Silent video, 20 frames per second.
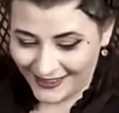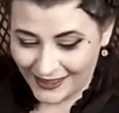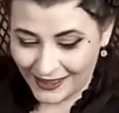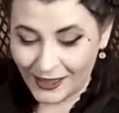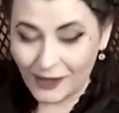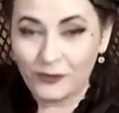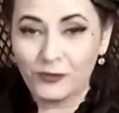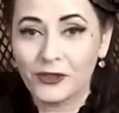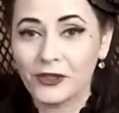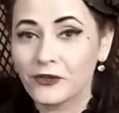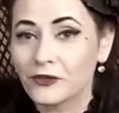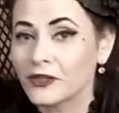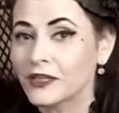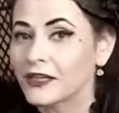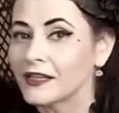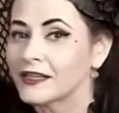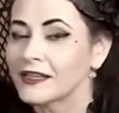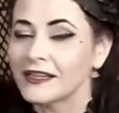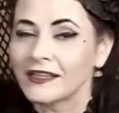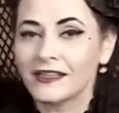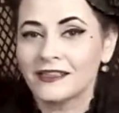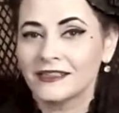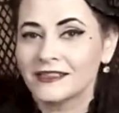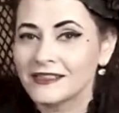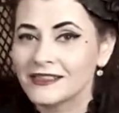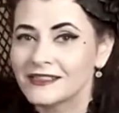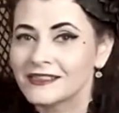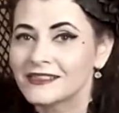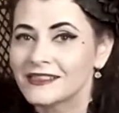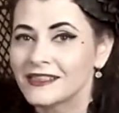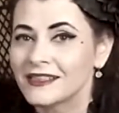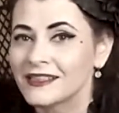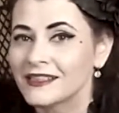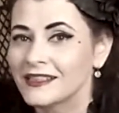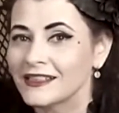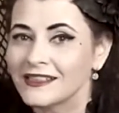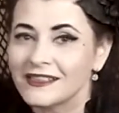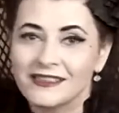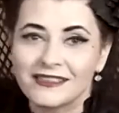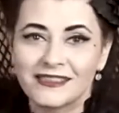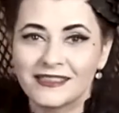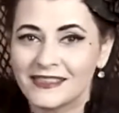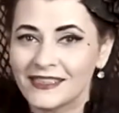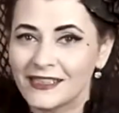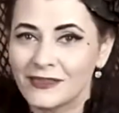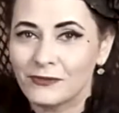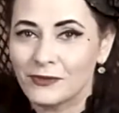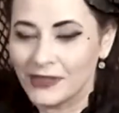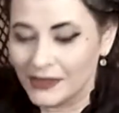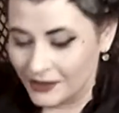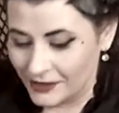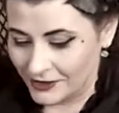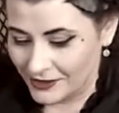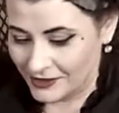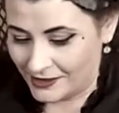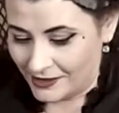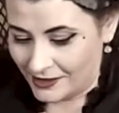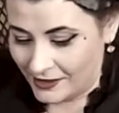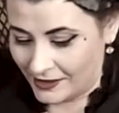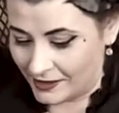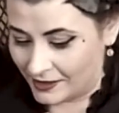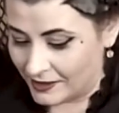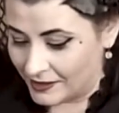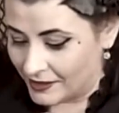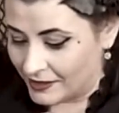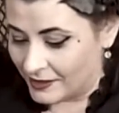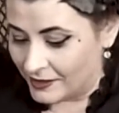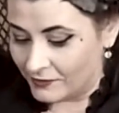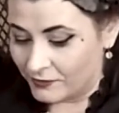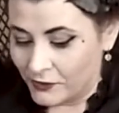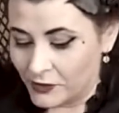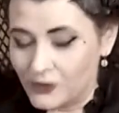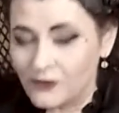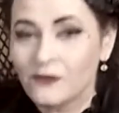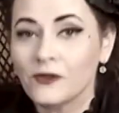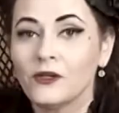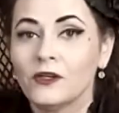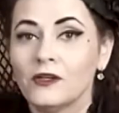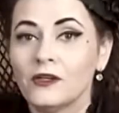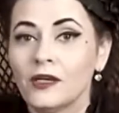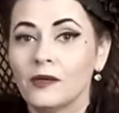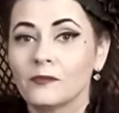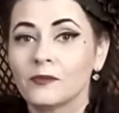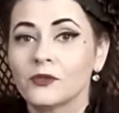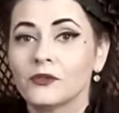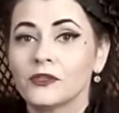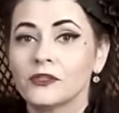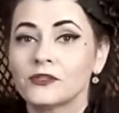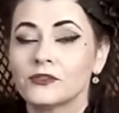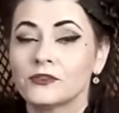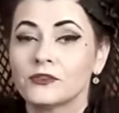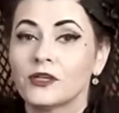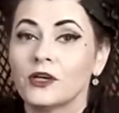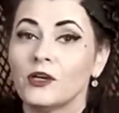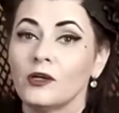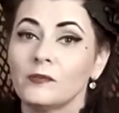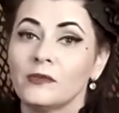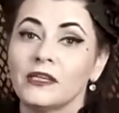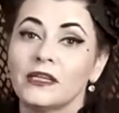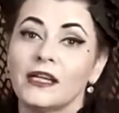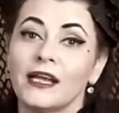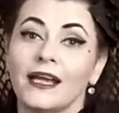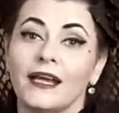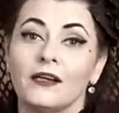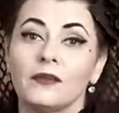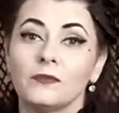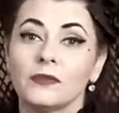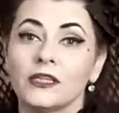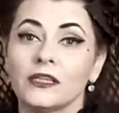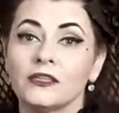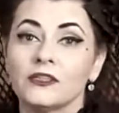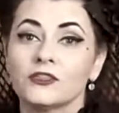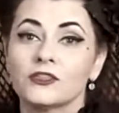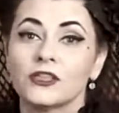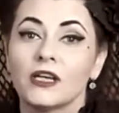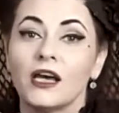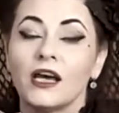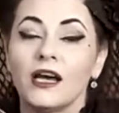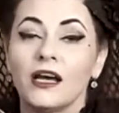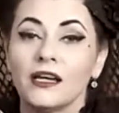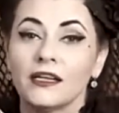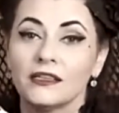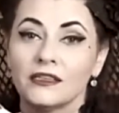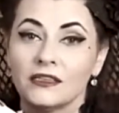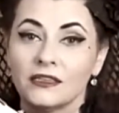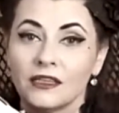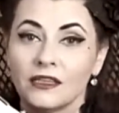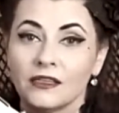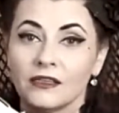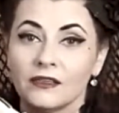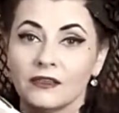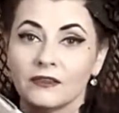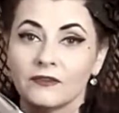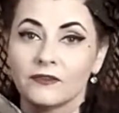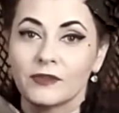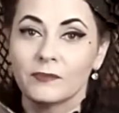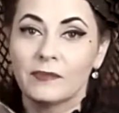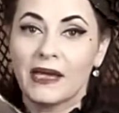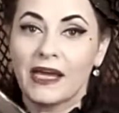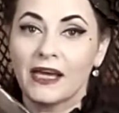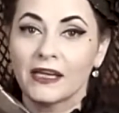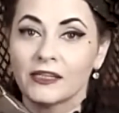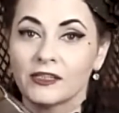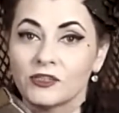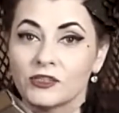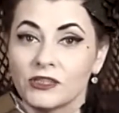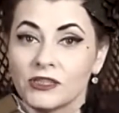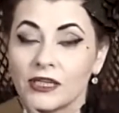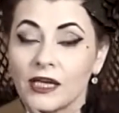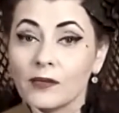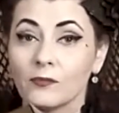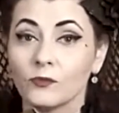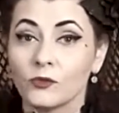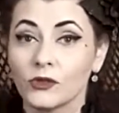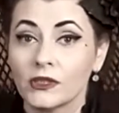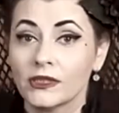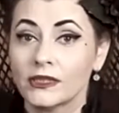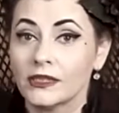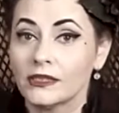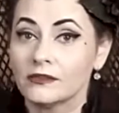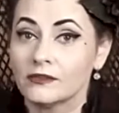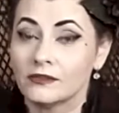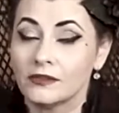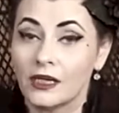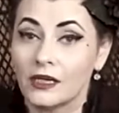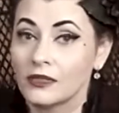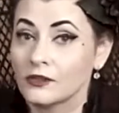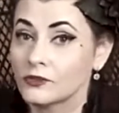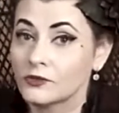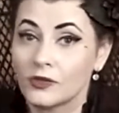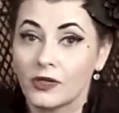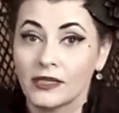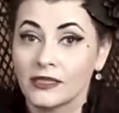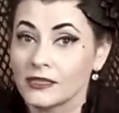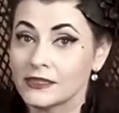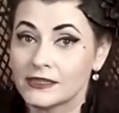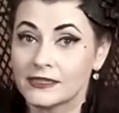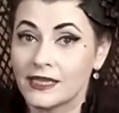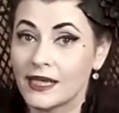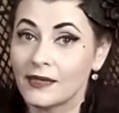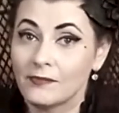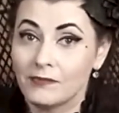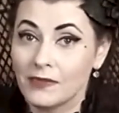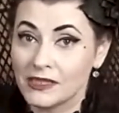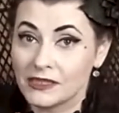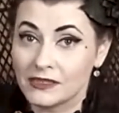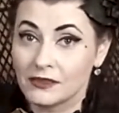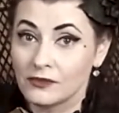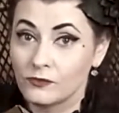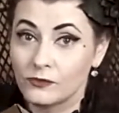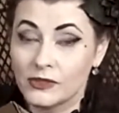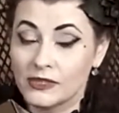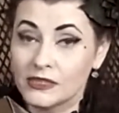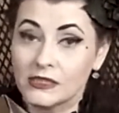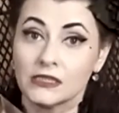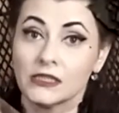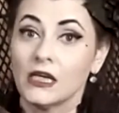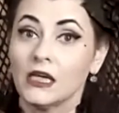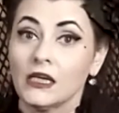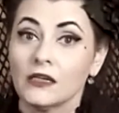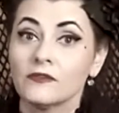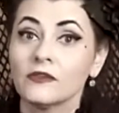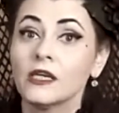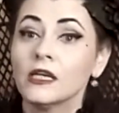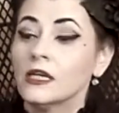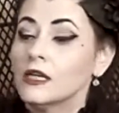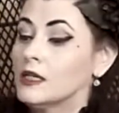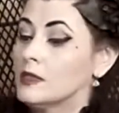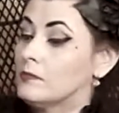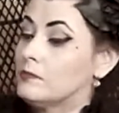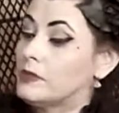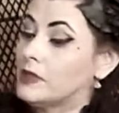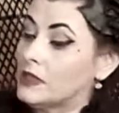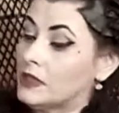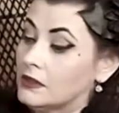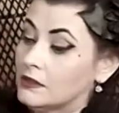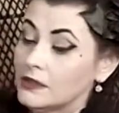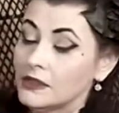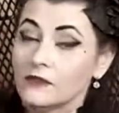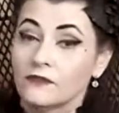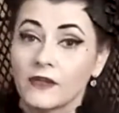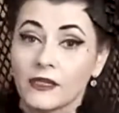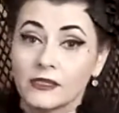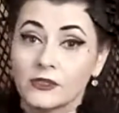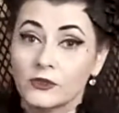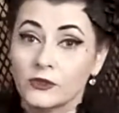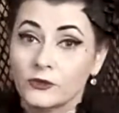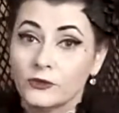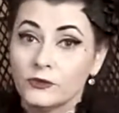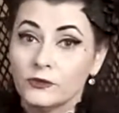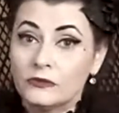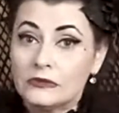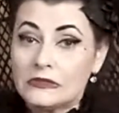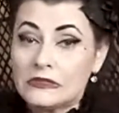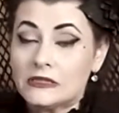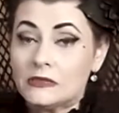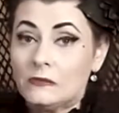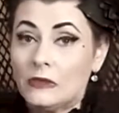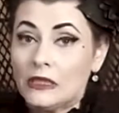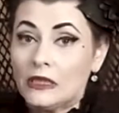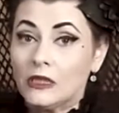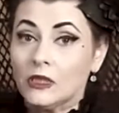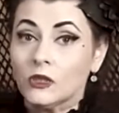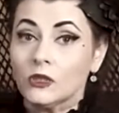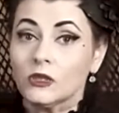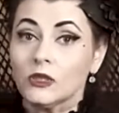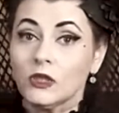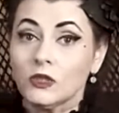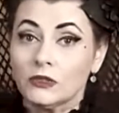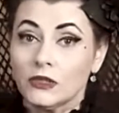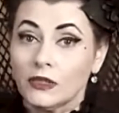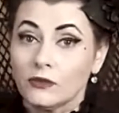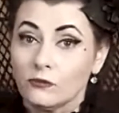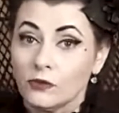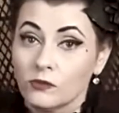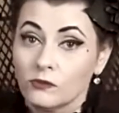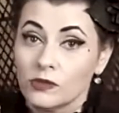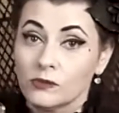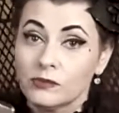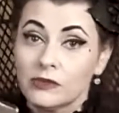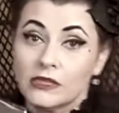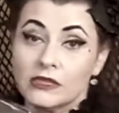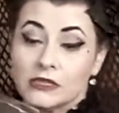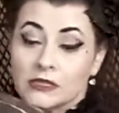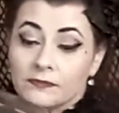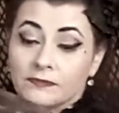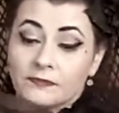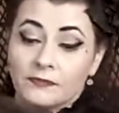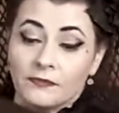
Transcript: and we're going to cut into this thing and see what it looks like. First of all, I'm going to comment how much I love the packaging. I'm really not trying to stab myself with this knife, but if I do, somebody call 911 please.